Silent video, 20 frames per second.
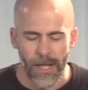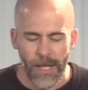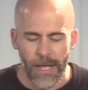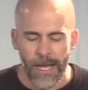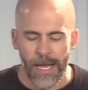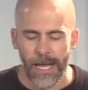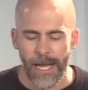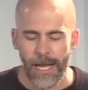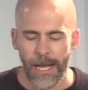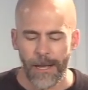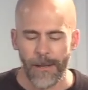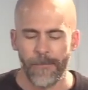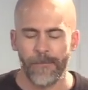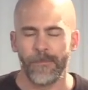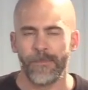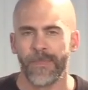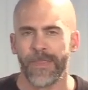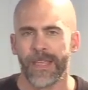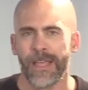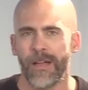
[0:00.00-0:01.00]

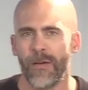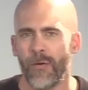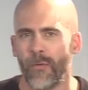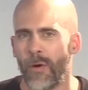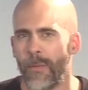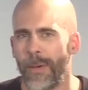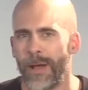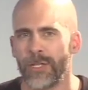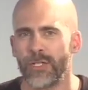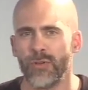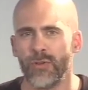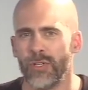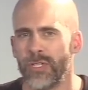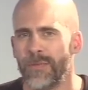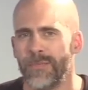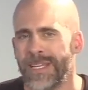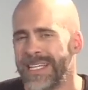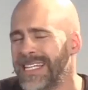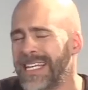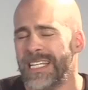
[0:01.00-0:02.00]
about
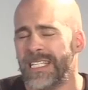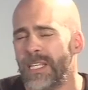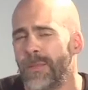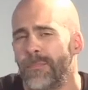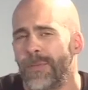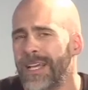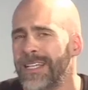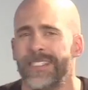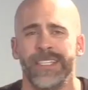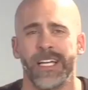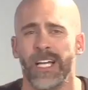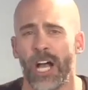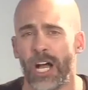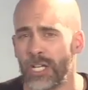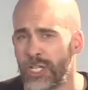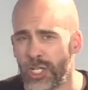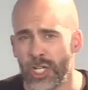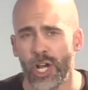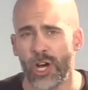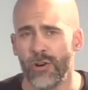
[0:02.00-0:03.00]
Jerusalem, it's the place that God
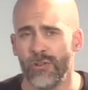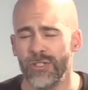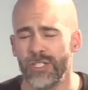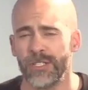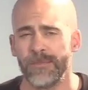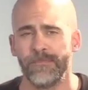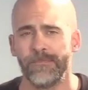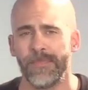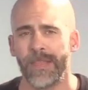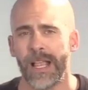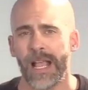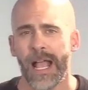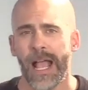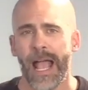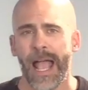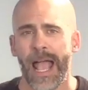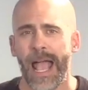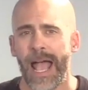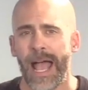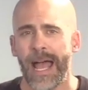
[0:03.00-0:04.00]
chose,
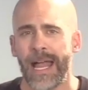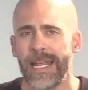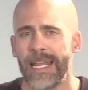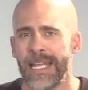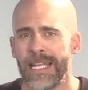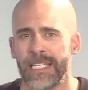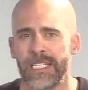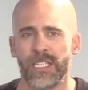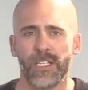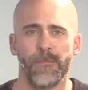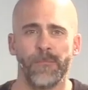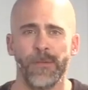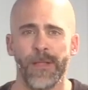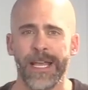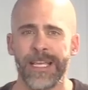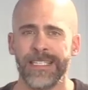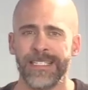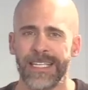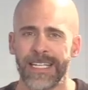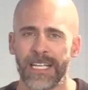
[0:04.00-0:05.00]
and it's the
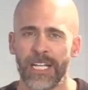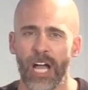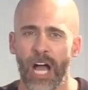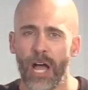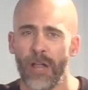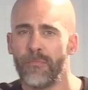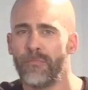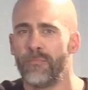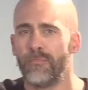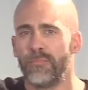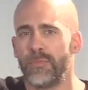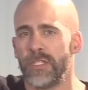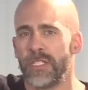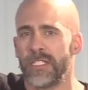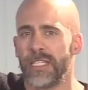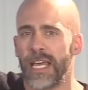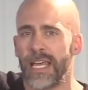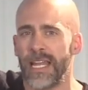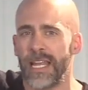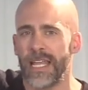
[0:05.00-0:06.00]
place that God
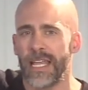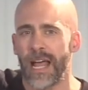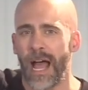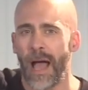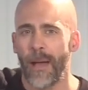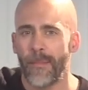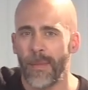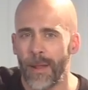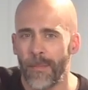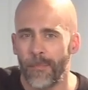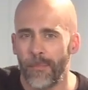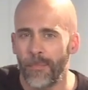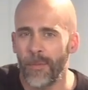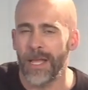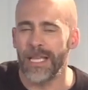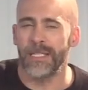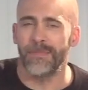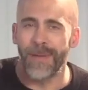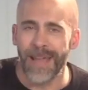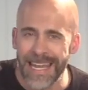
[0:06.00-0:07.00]
said, hey, I'm going to
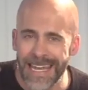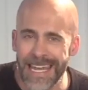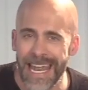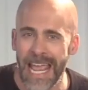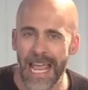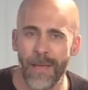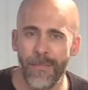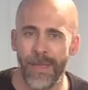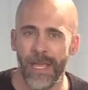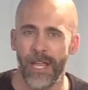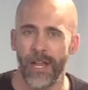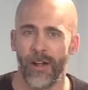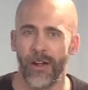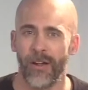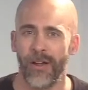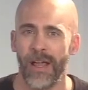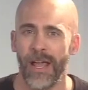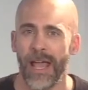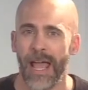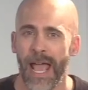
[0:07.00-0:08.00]
place my name here.
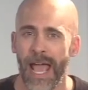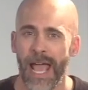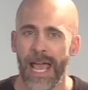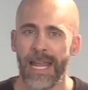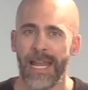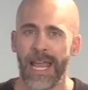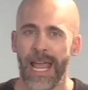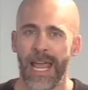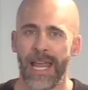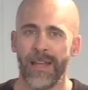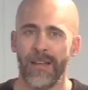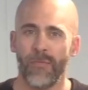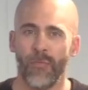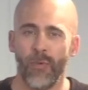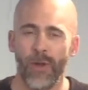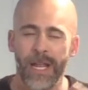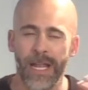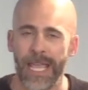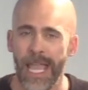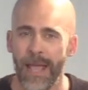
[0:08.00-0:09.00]
And
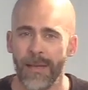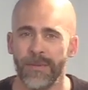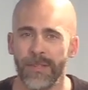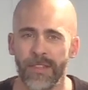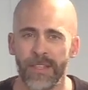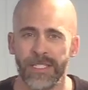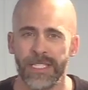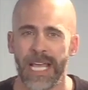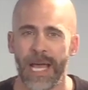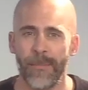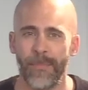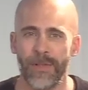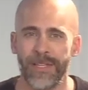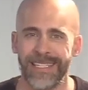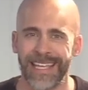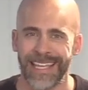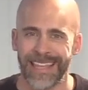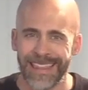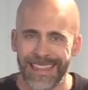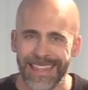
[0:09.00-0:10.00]
when it came to the temple, He's
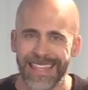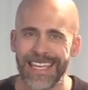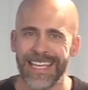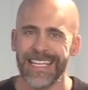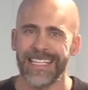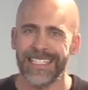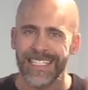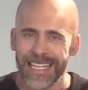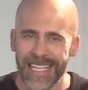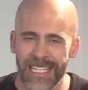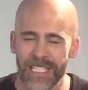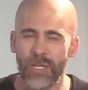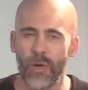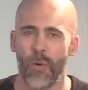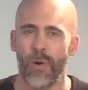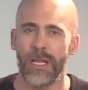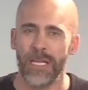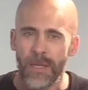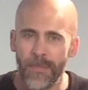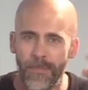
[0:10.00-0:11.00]
like, this is
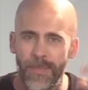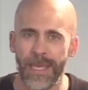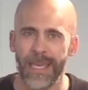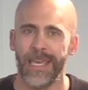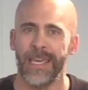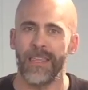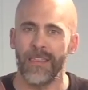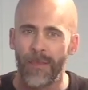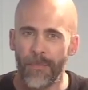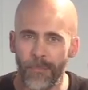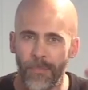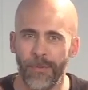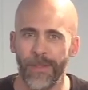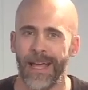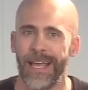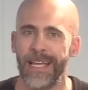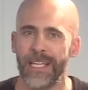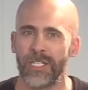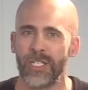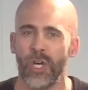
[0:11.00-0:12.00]
going to be the
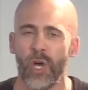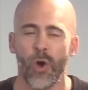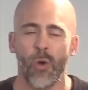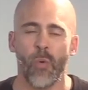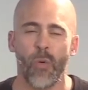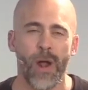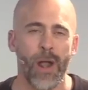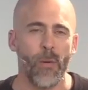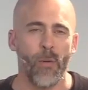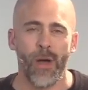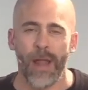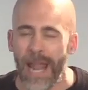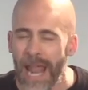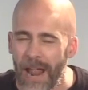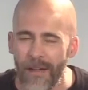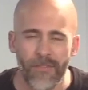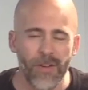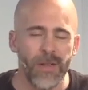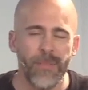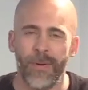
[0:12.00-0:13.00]
place where I want
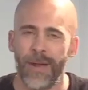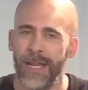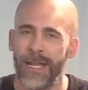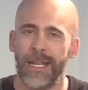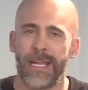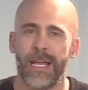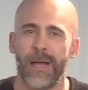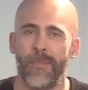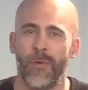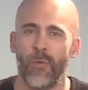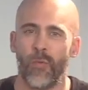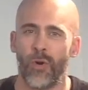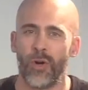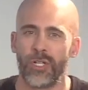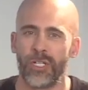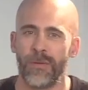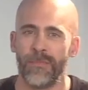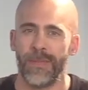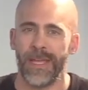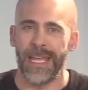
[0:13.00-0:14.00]
everybody to come and
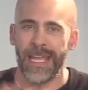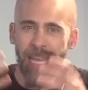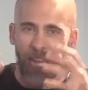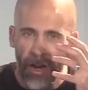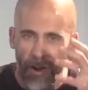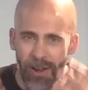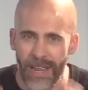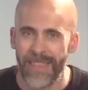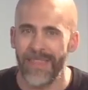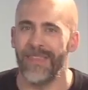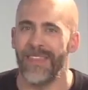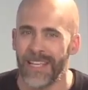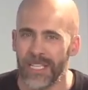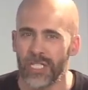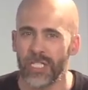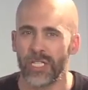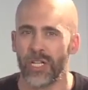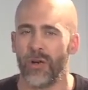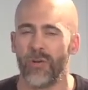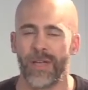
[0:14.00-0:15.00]
worship me here in
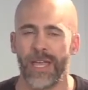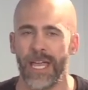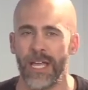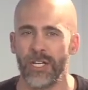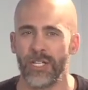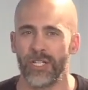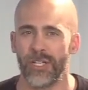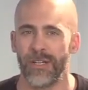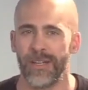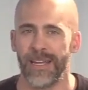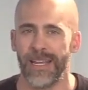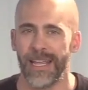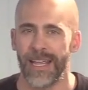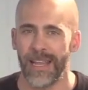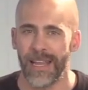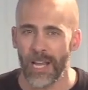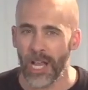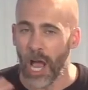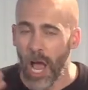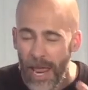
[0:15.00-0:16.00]
this location,
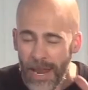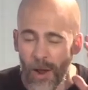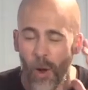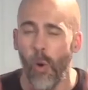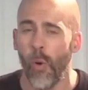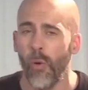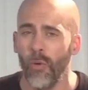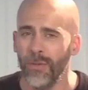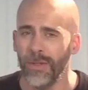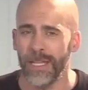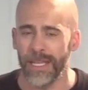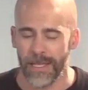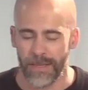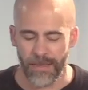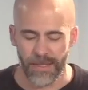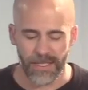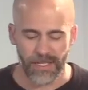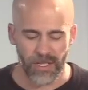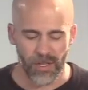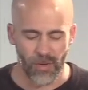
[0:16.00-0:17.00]
and only in
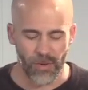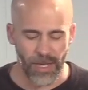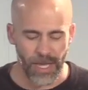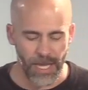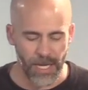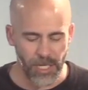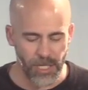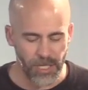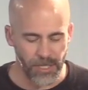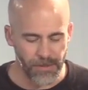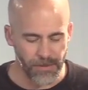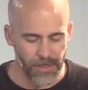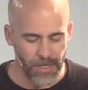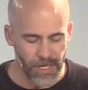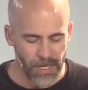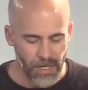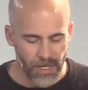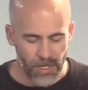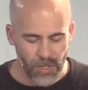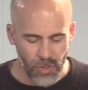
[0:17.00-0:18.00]
this location.
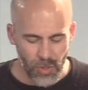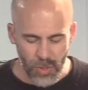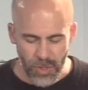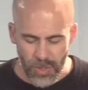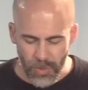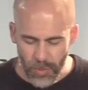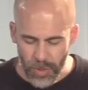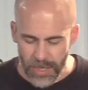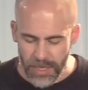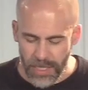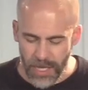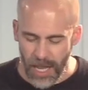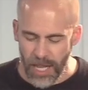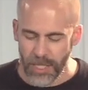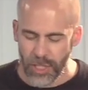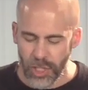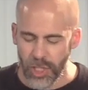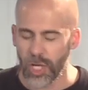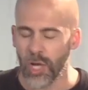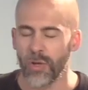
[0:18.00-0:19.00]
Jerusalem was
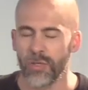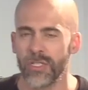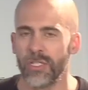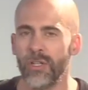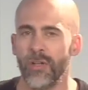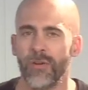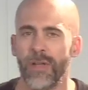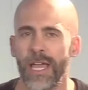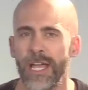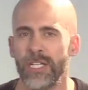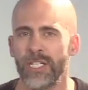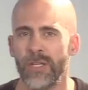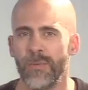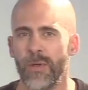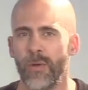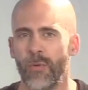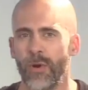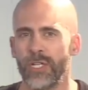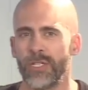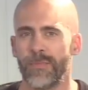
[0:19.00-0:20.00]
God's chosen location to
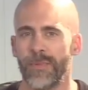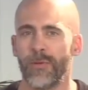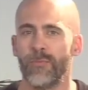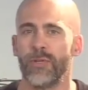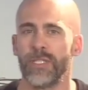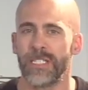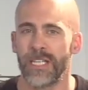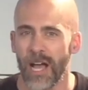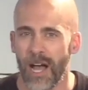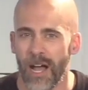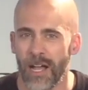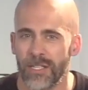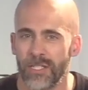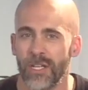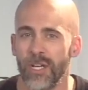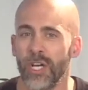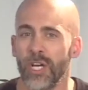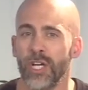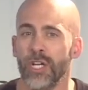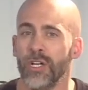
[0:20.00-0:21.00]
be worshiped. It was God's
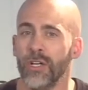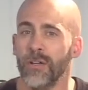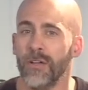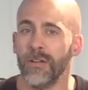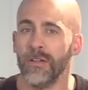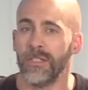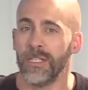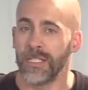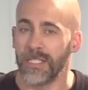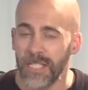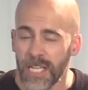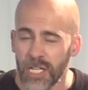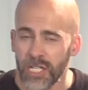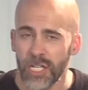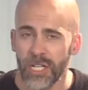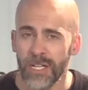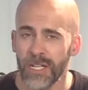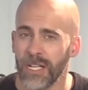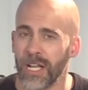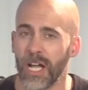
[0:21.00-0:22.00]

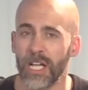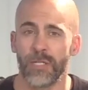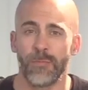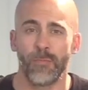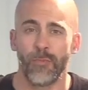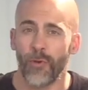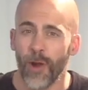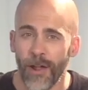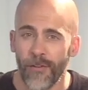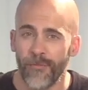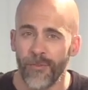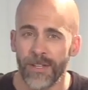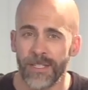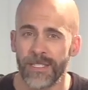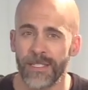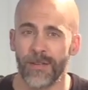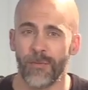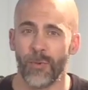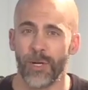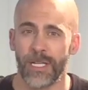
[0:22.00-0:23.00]
decision, God's
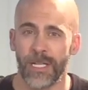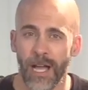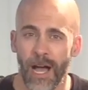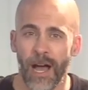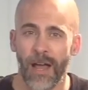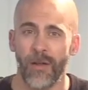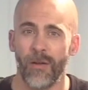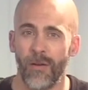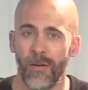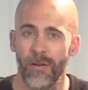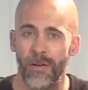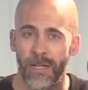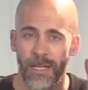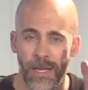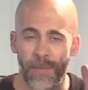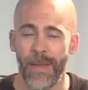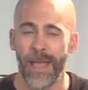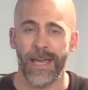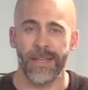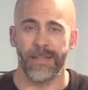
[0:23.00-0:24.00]
preference, what God
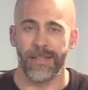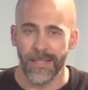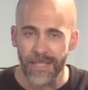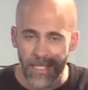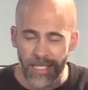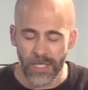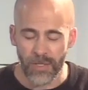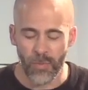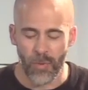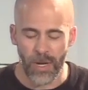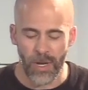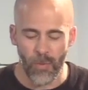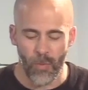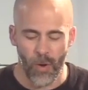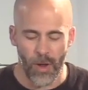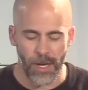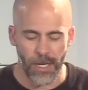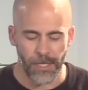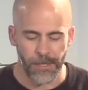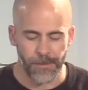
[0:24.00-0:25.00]
commanded. This is what He wanted.